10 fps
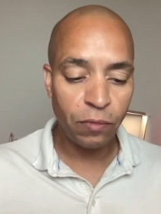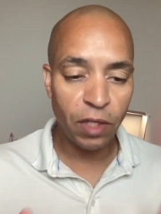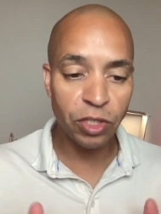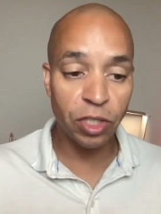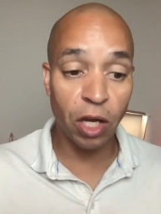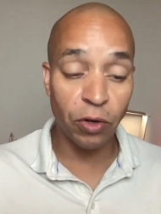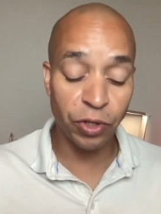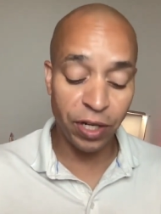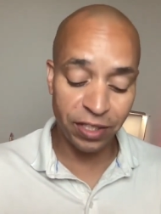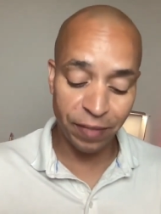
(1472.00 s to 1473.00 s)
So you
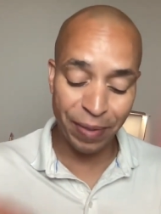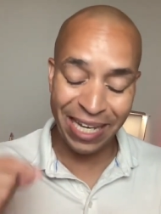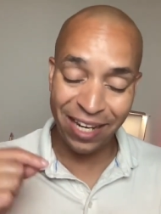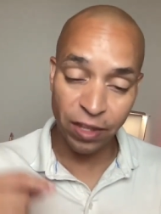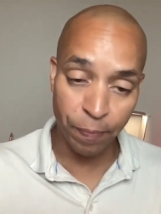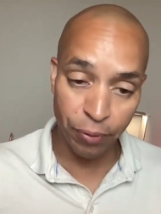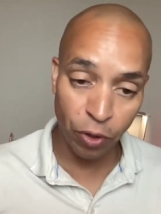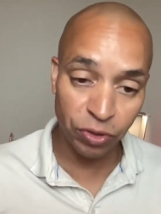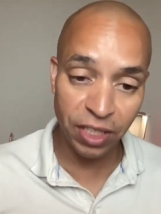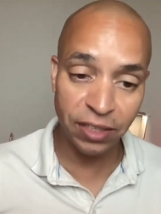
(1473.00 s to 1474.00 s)
need to be eating the
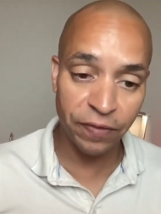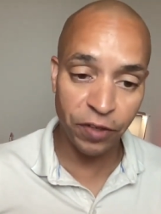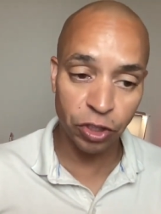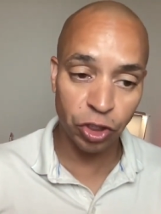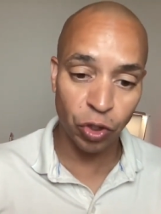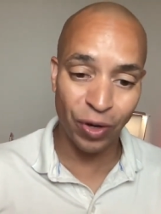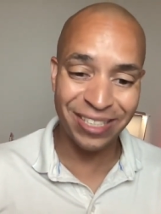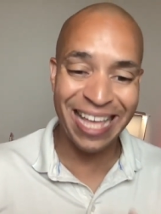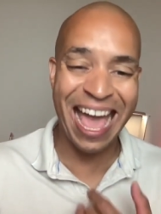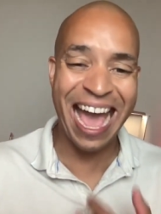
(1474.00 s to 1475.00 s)
proteins of your
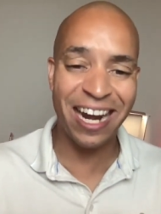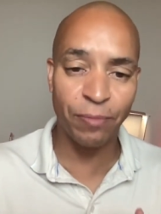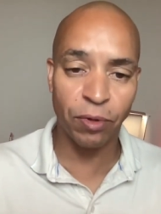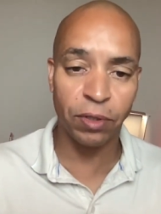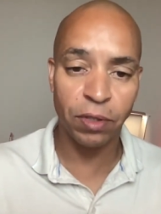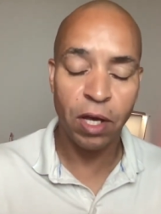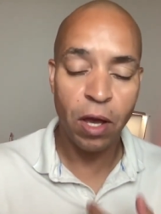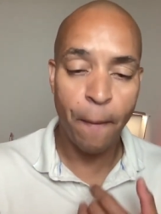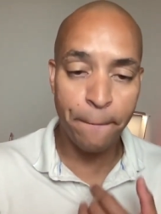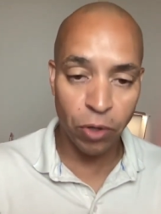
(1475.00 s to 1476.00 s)
choice, animal
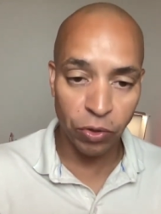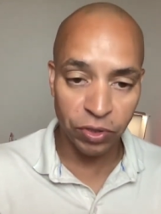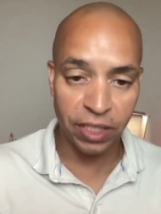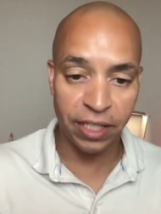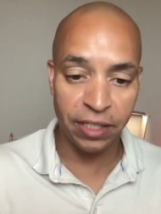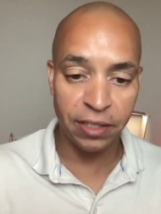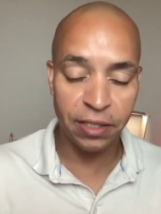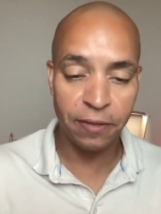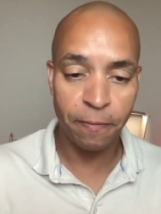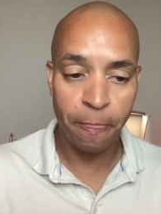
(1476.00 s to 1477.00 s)

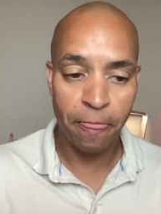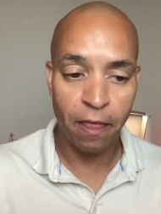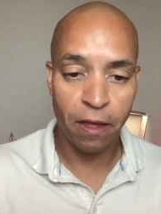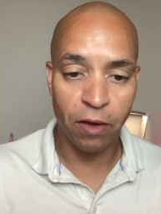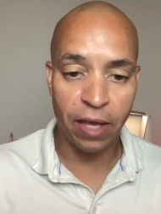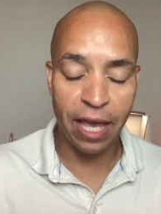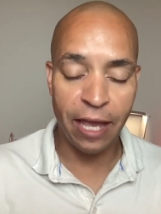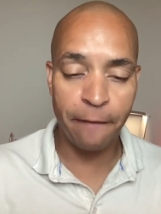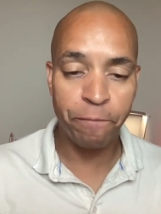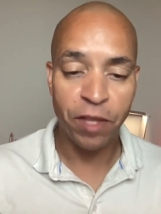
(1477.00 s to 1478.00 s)
proteins.
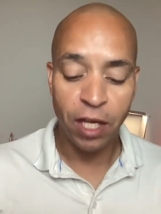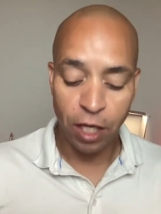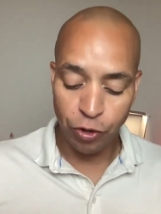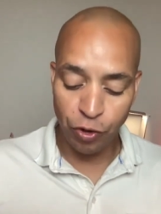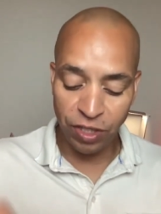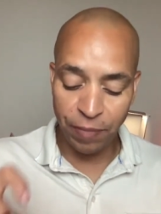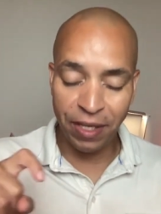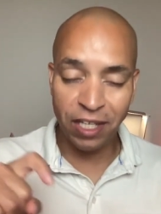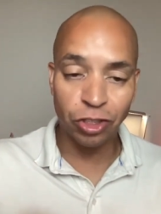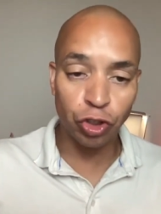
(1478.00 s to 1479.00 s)
Okay. You need to be
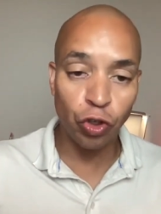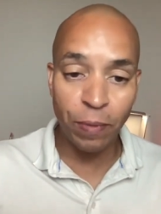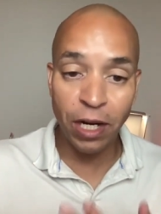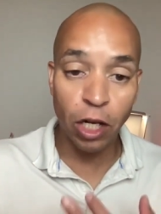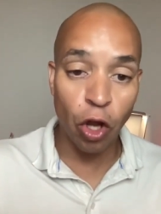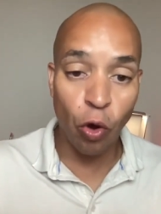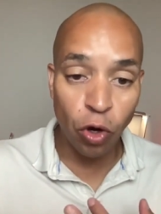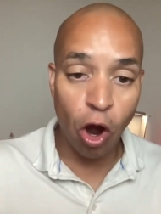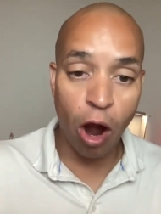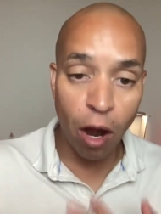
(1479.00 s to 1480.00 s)
consuming low
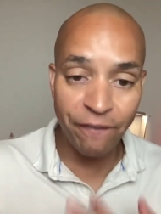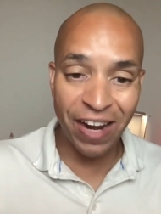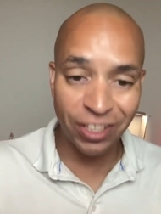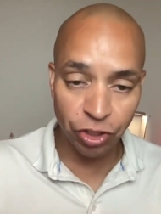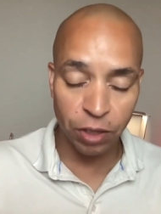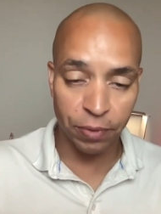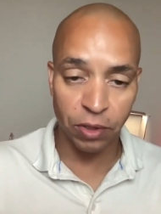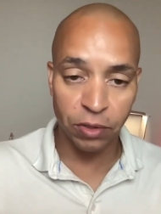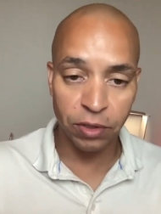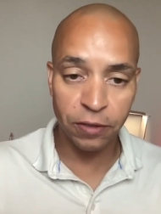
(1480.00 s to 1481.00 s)
carb
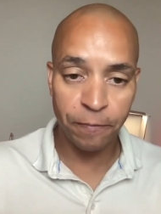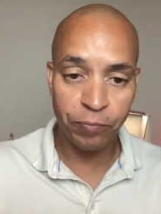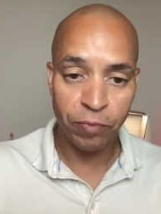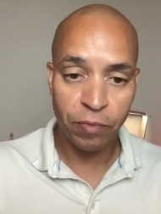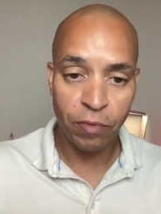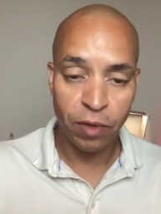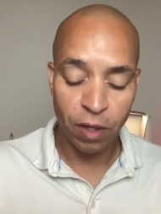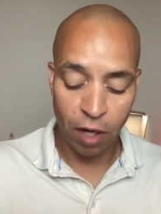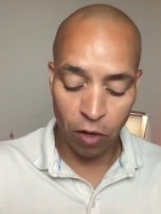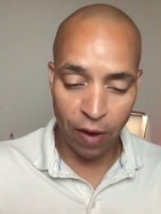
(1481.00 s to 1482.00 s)
vegetables.
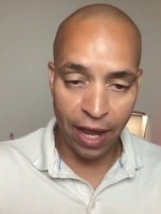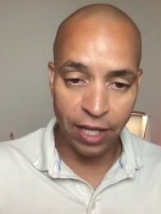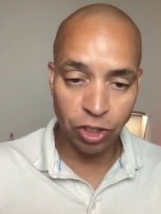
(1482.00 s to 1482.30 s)
All right.